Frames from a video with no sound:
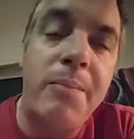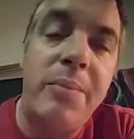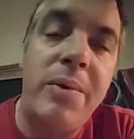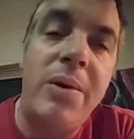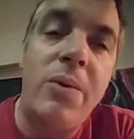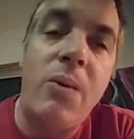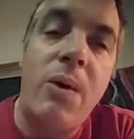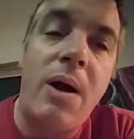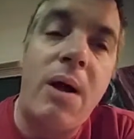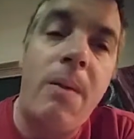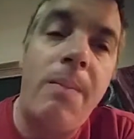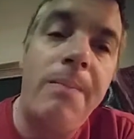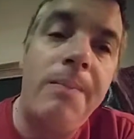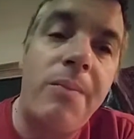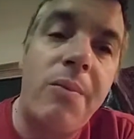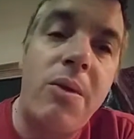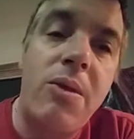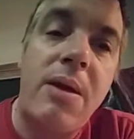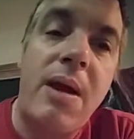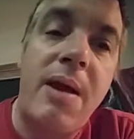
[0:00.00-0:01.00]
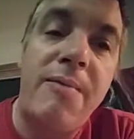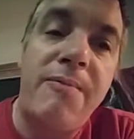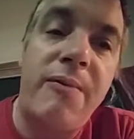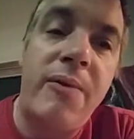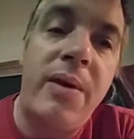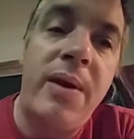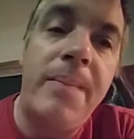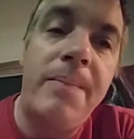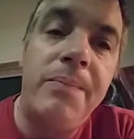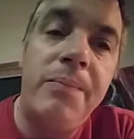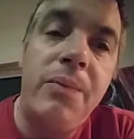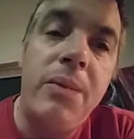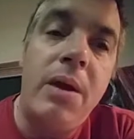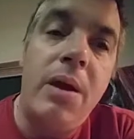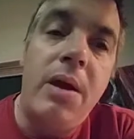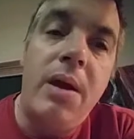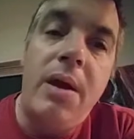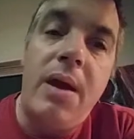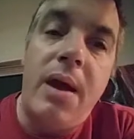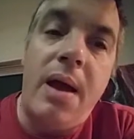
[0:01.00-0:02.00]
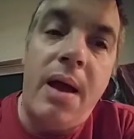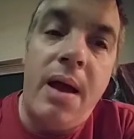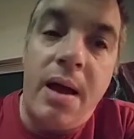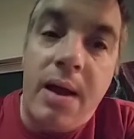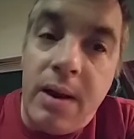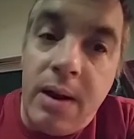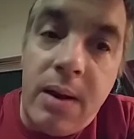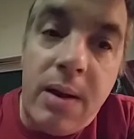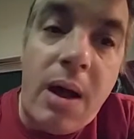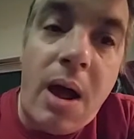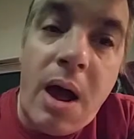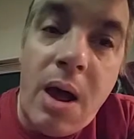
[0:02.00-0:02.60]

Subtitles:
Be well. Stay free. And